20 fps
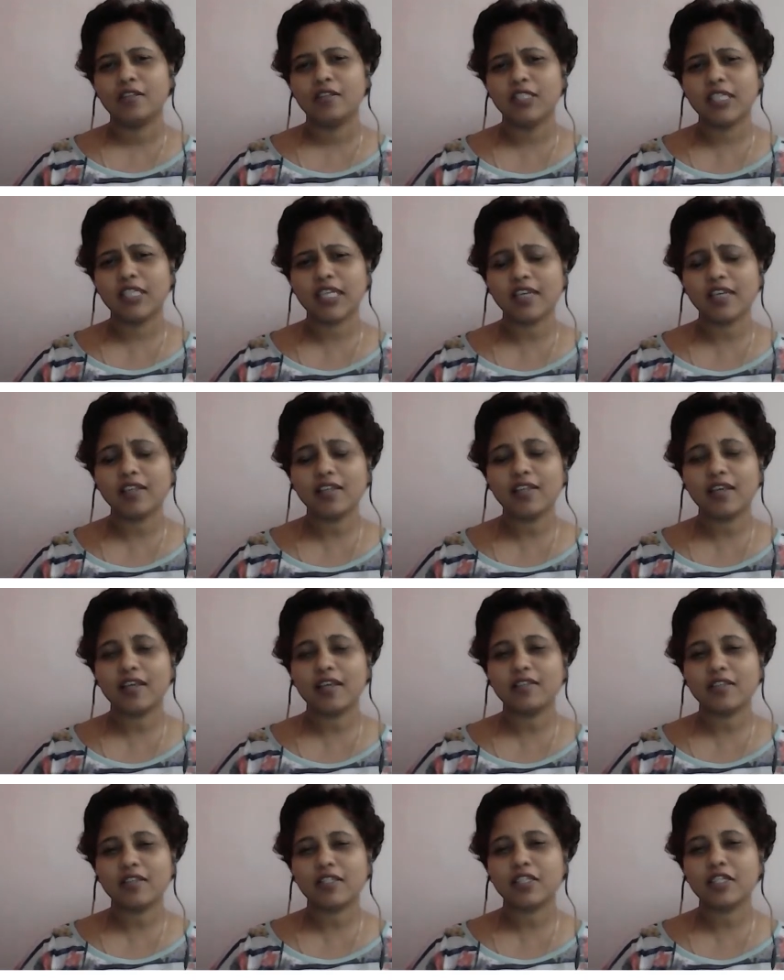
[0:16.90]
DNA,
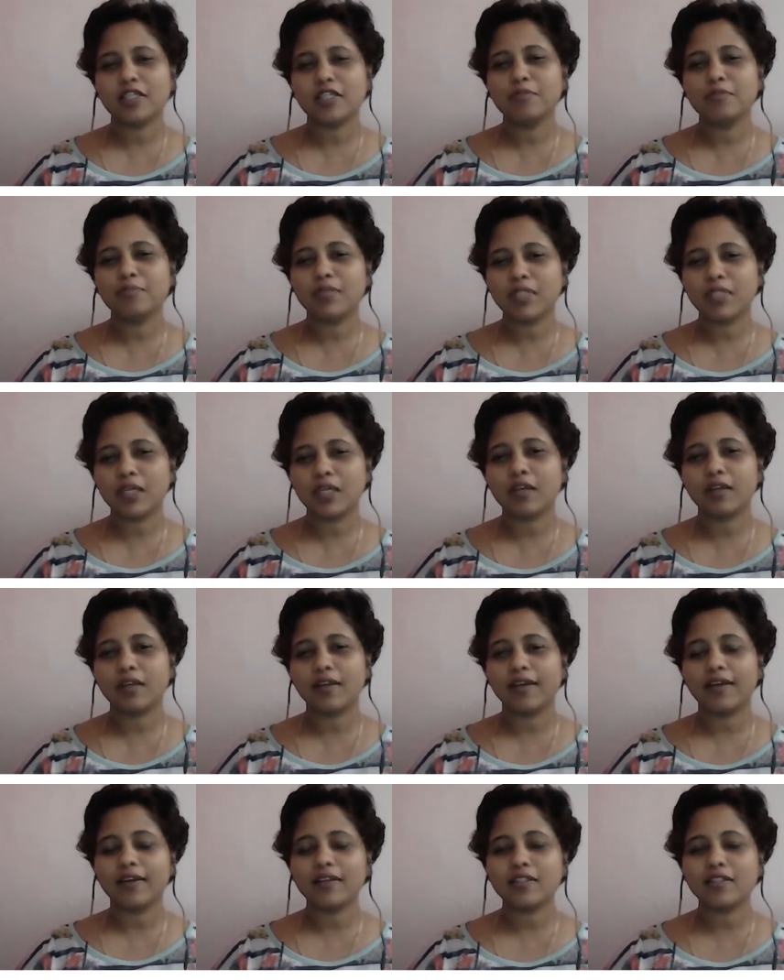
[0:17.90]
the term
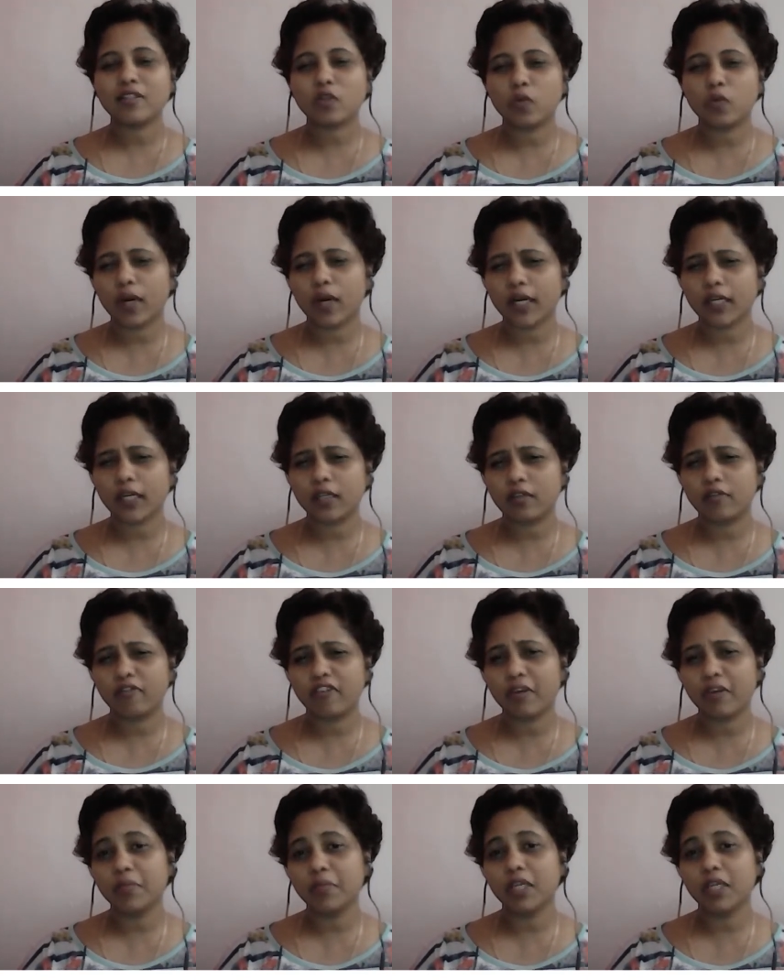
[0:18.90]
DNA, is quite
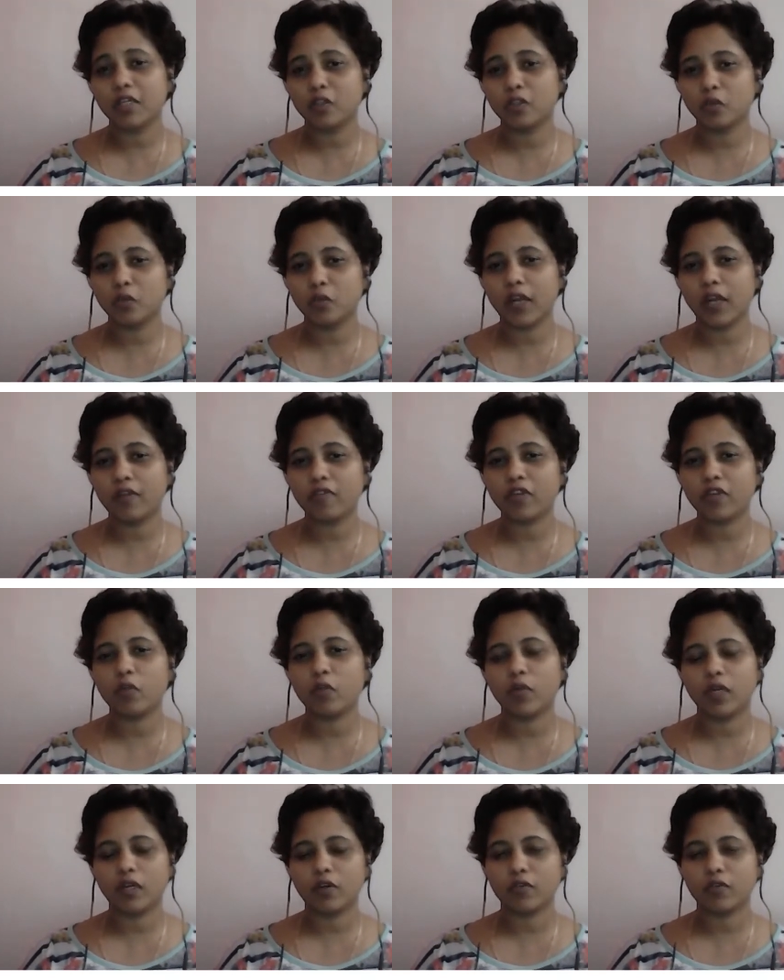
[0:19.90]
familiar to every
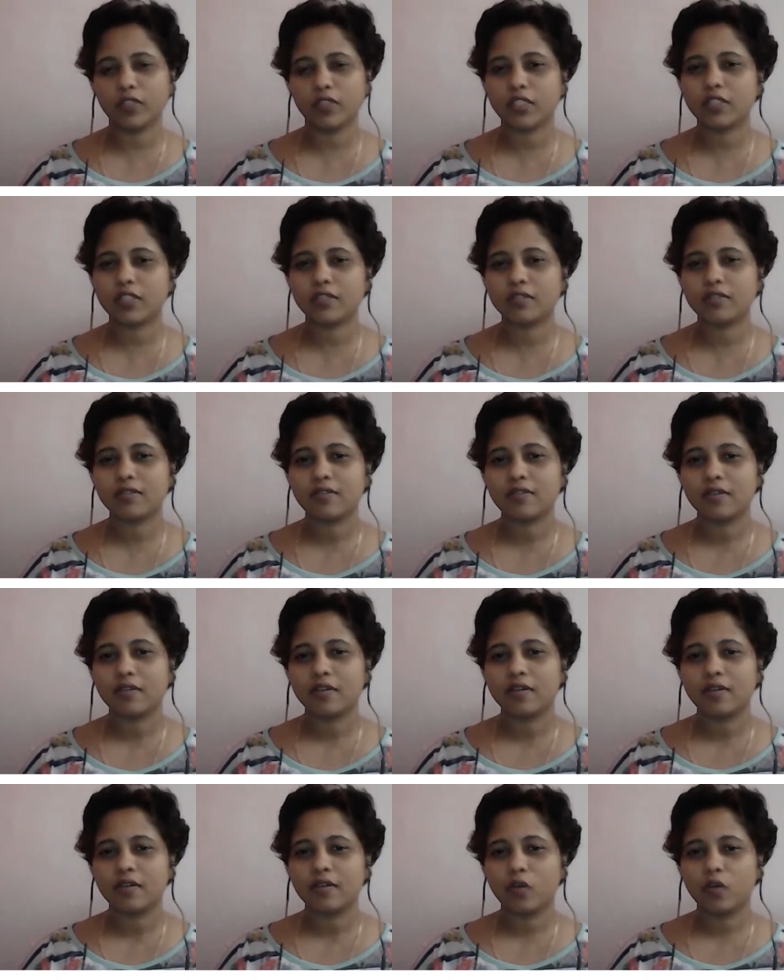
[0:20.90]
one of us.
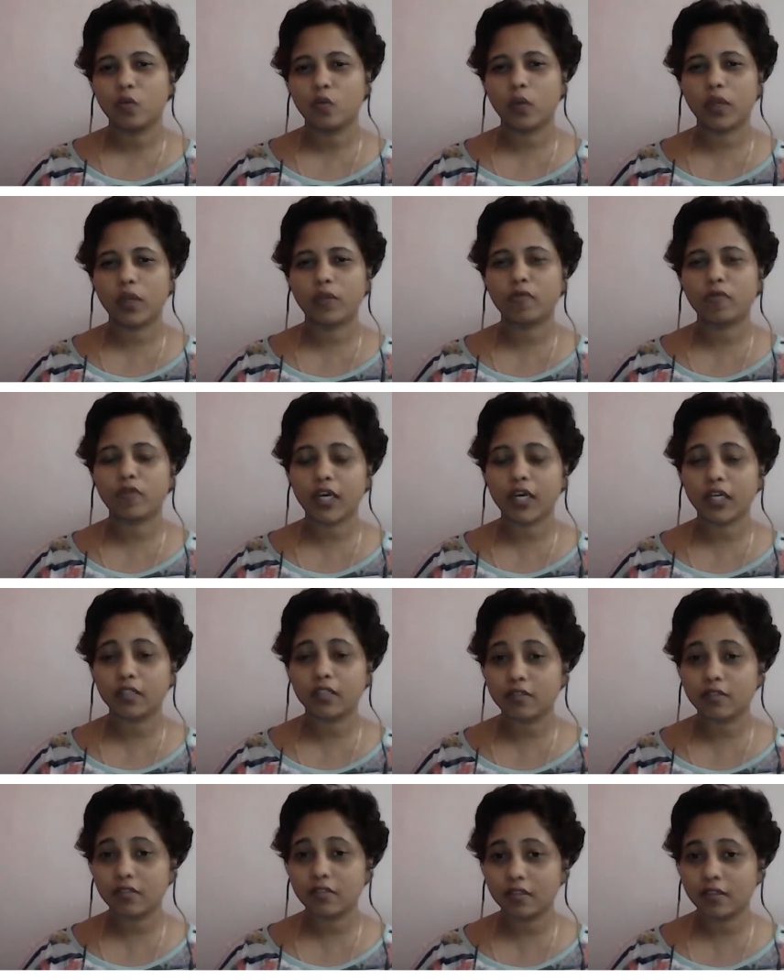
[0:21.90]
We find
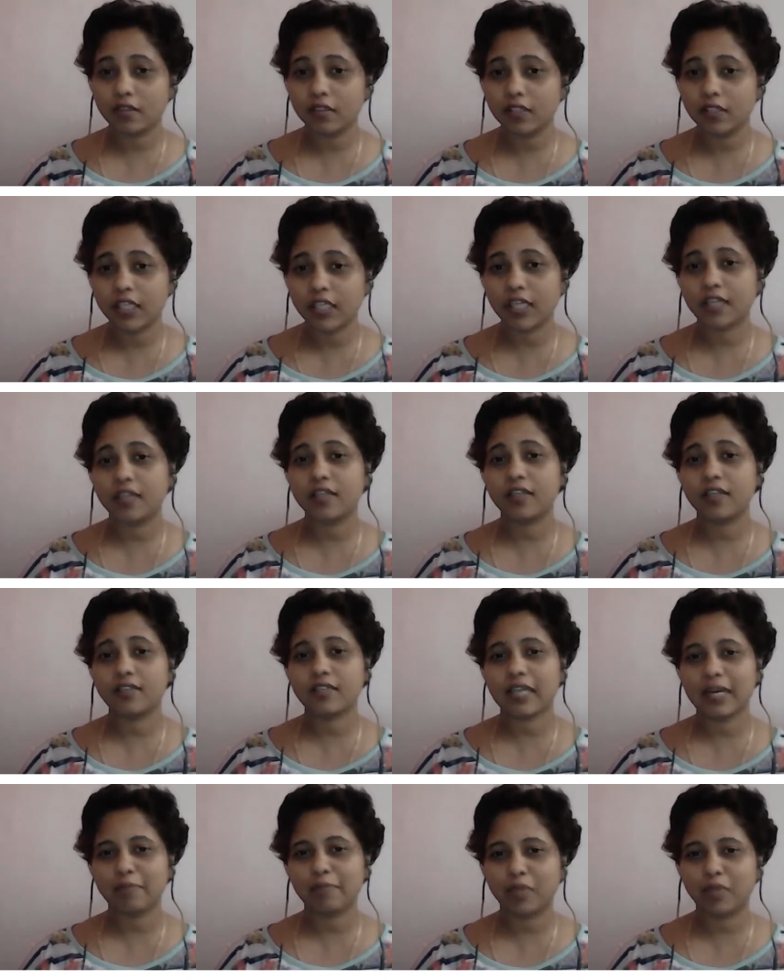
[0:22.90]
DNA's
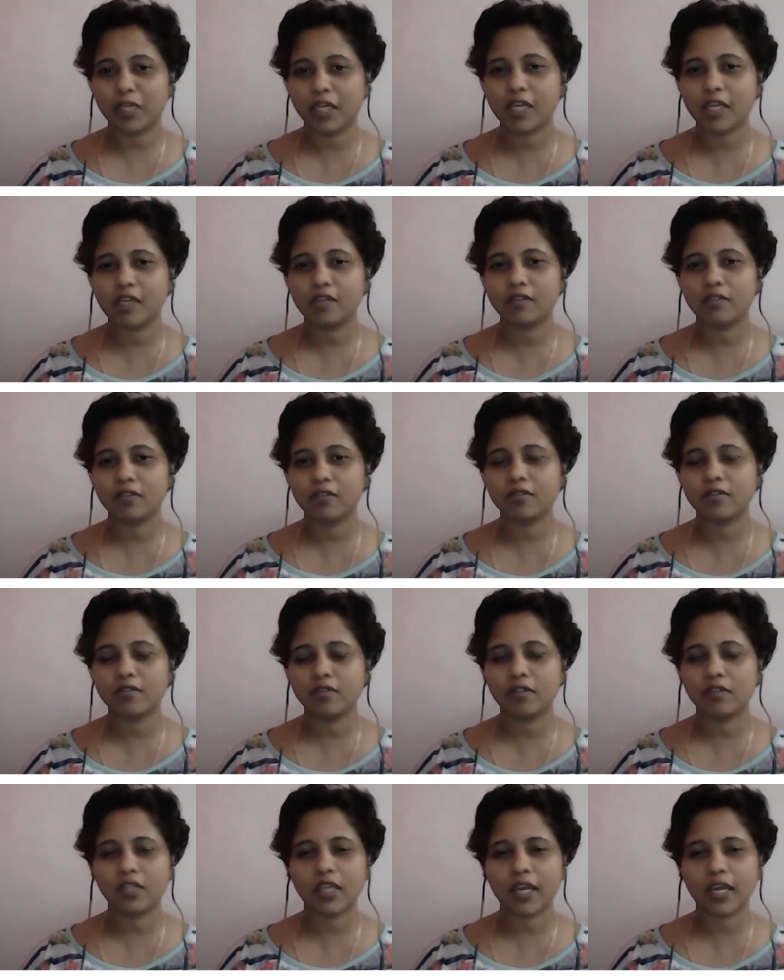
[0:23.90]
applications
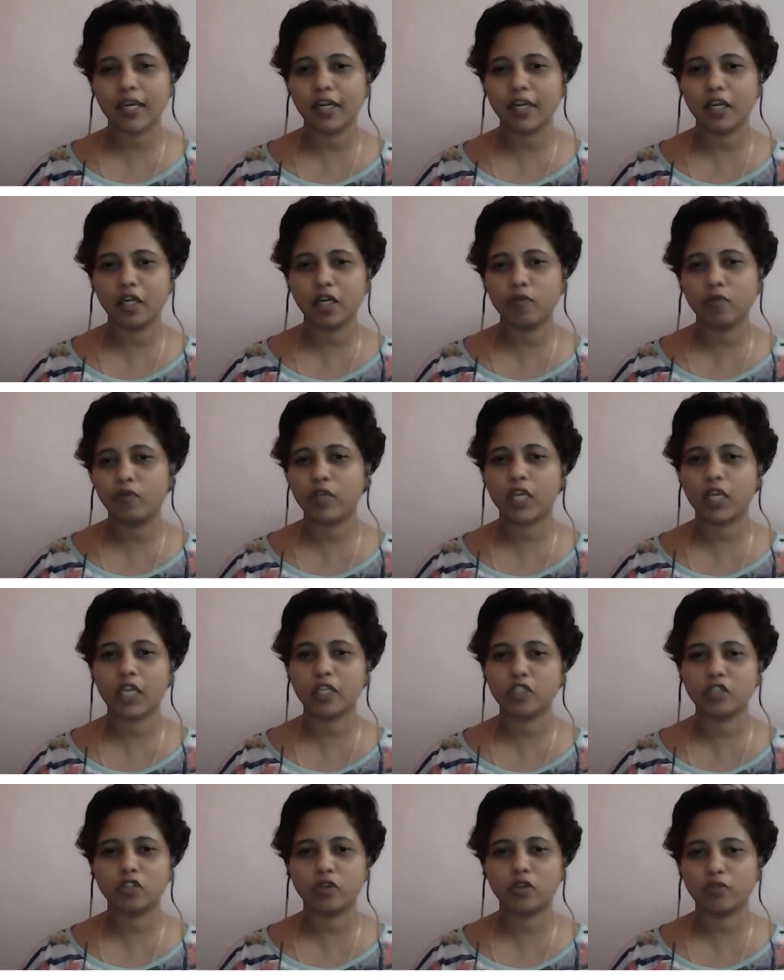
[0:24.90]
in the
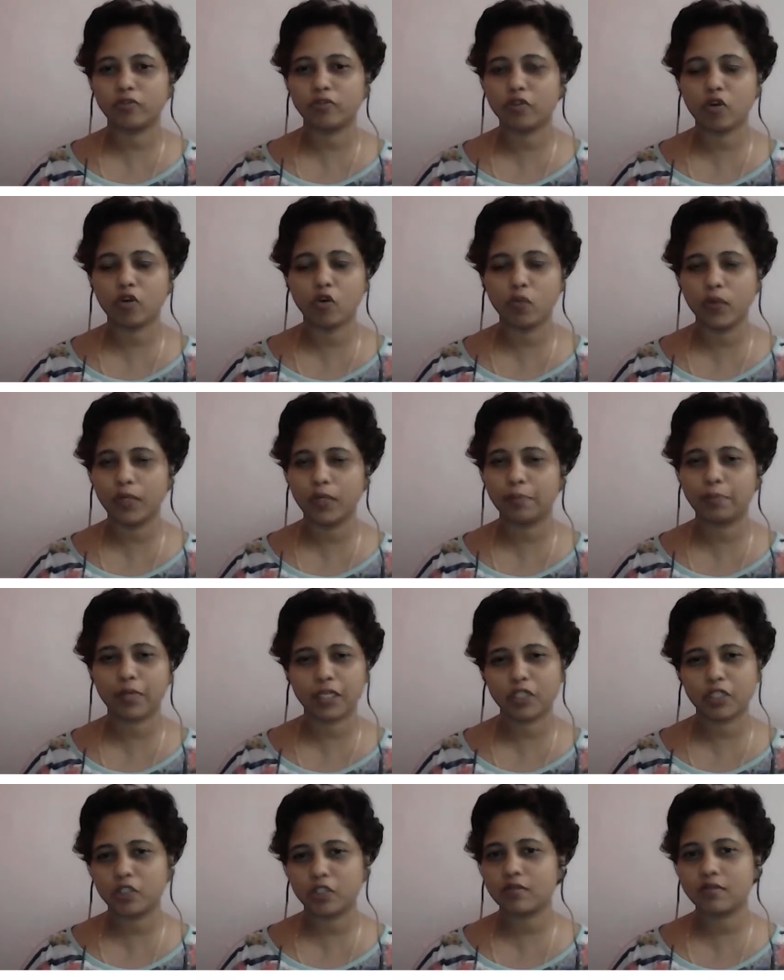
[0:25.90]
identification of COVID
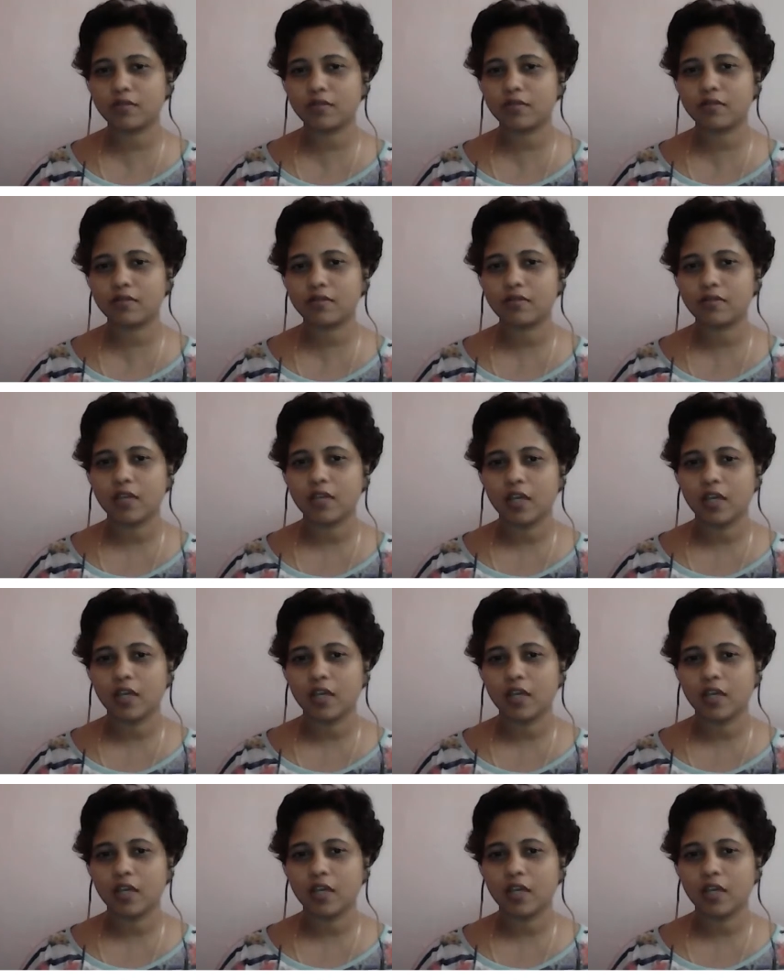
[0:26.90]
patients.